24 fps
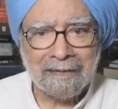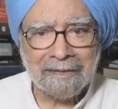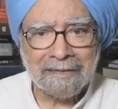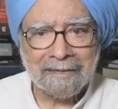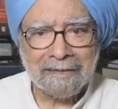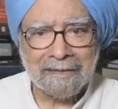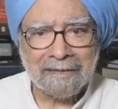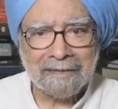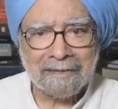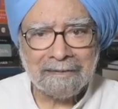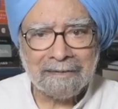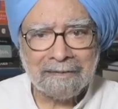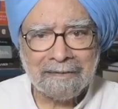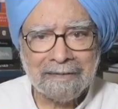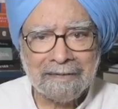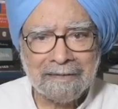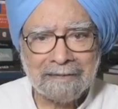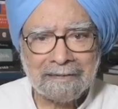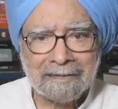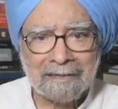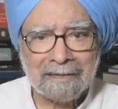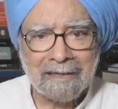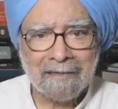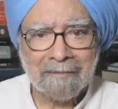under
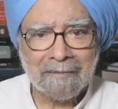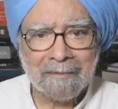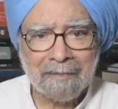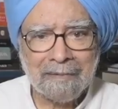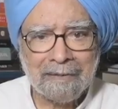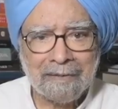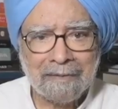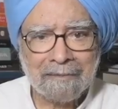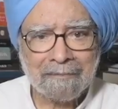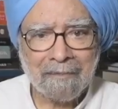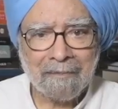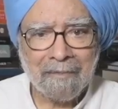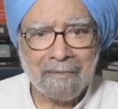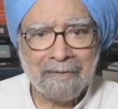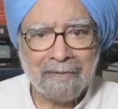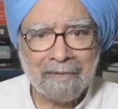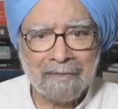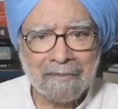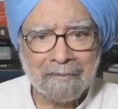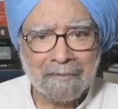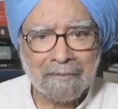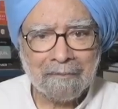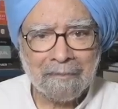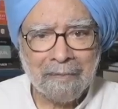this government.
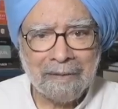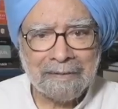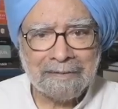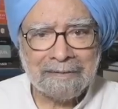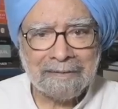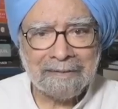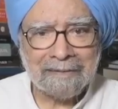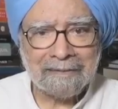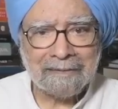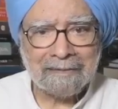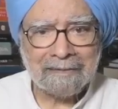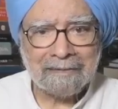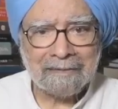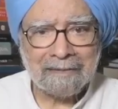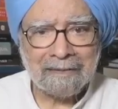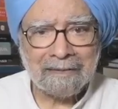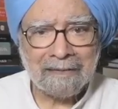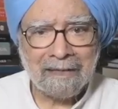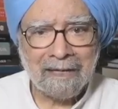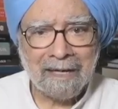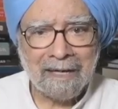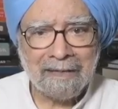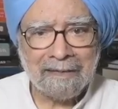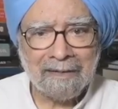Budget
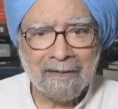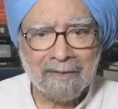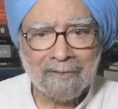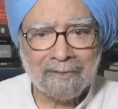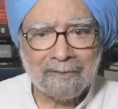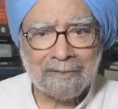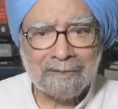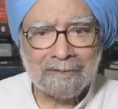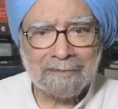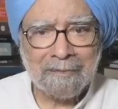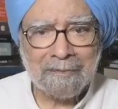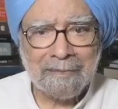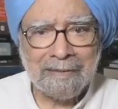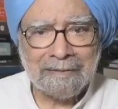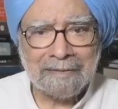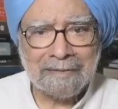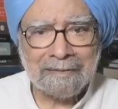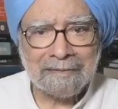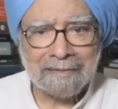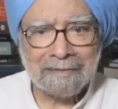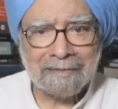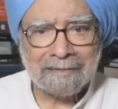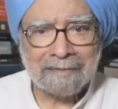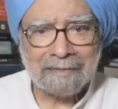
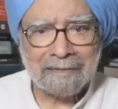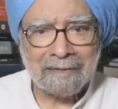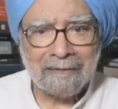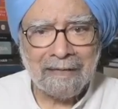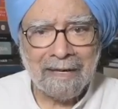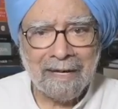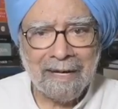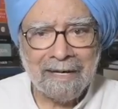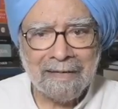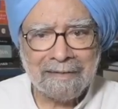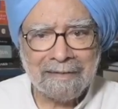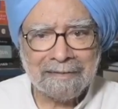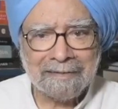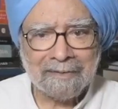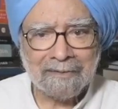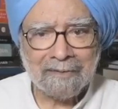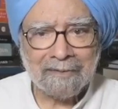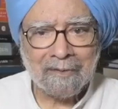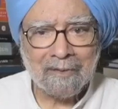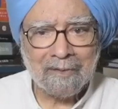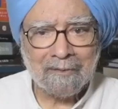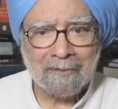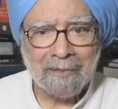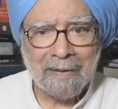announcements and
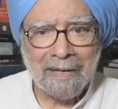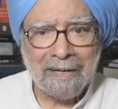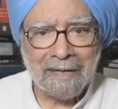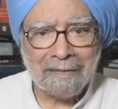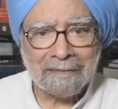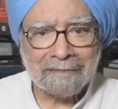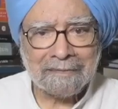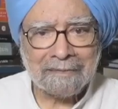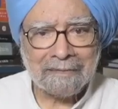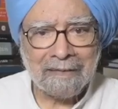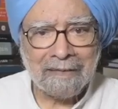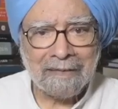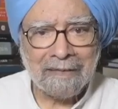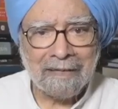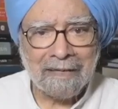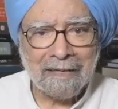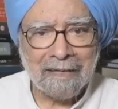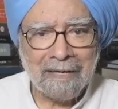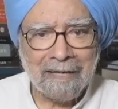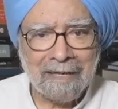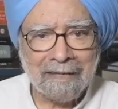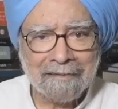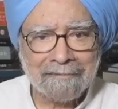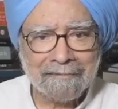rollbacks
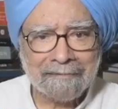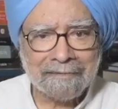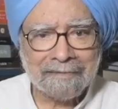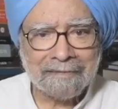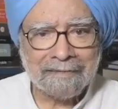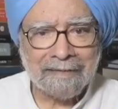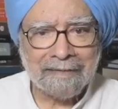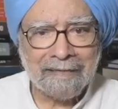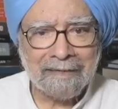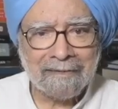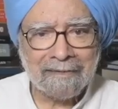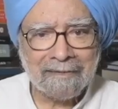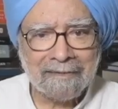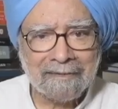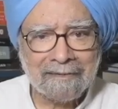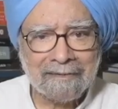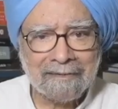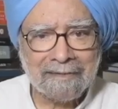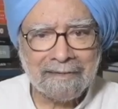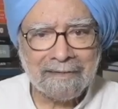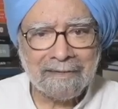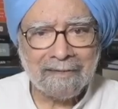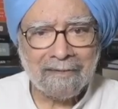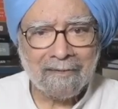have
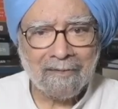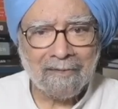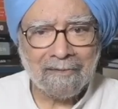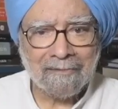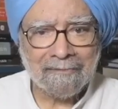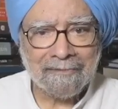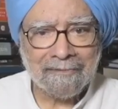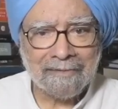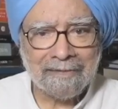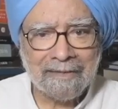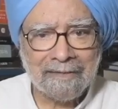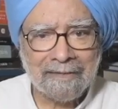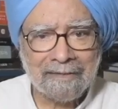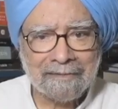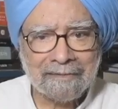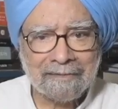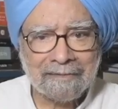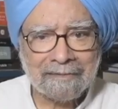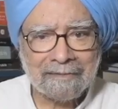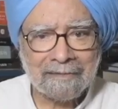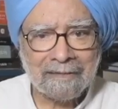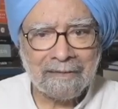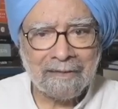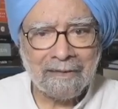shaken the
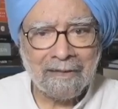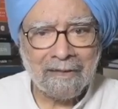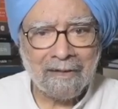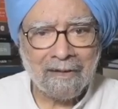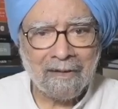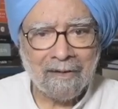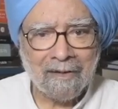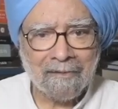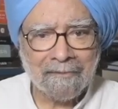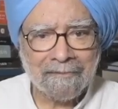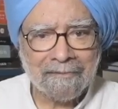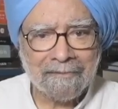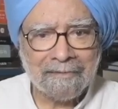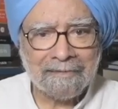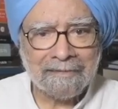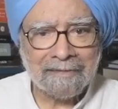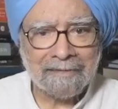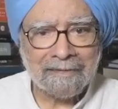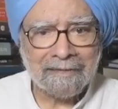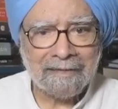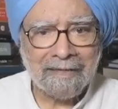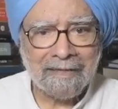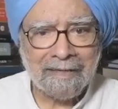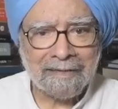confidence of
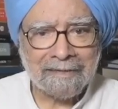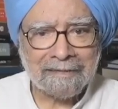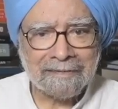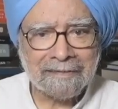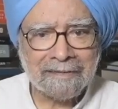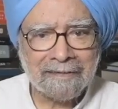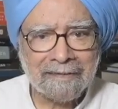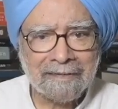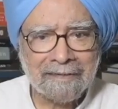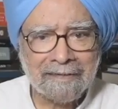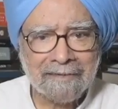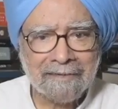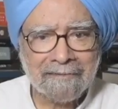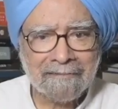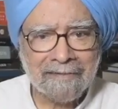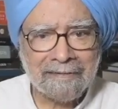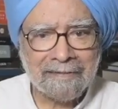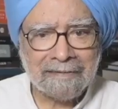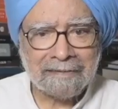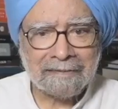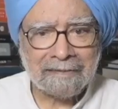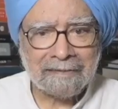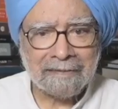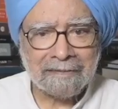international
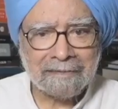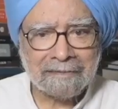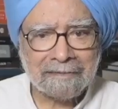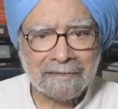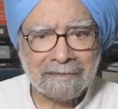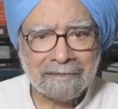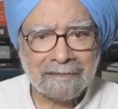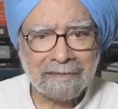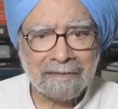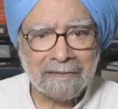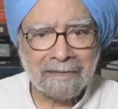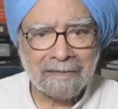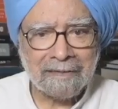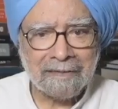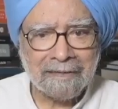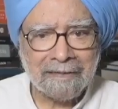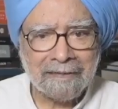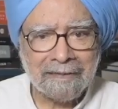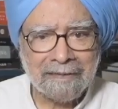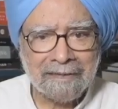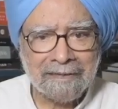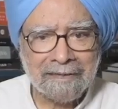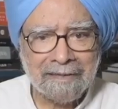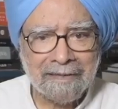investors.
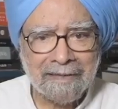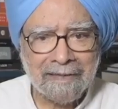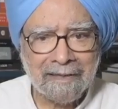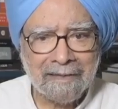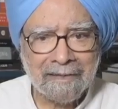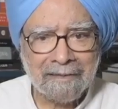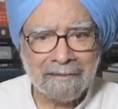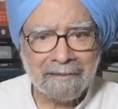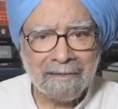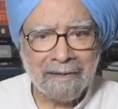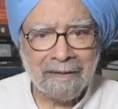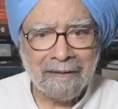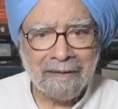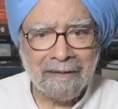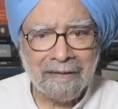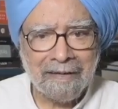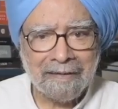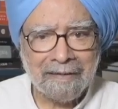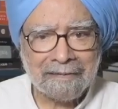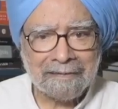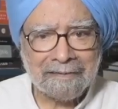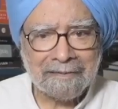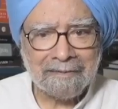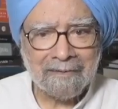India
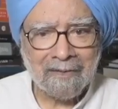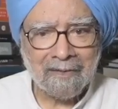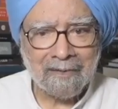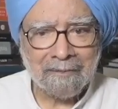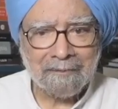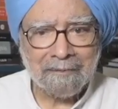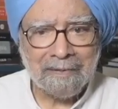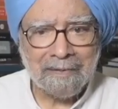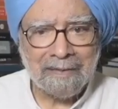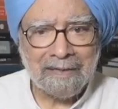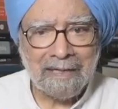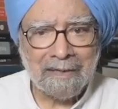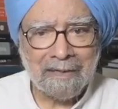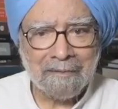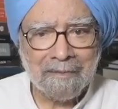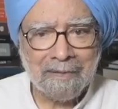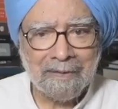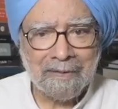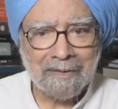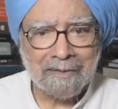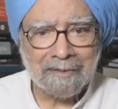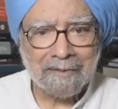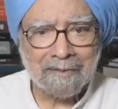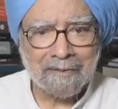has not been
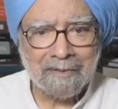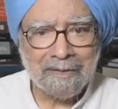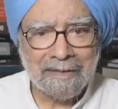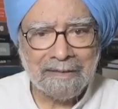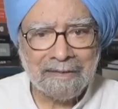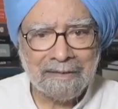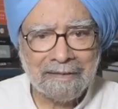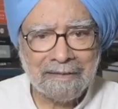able to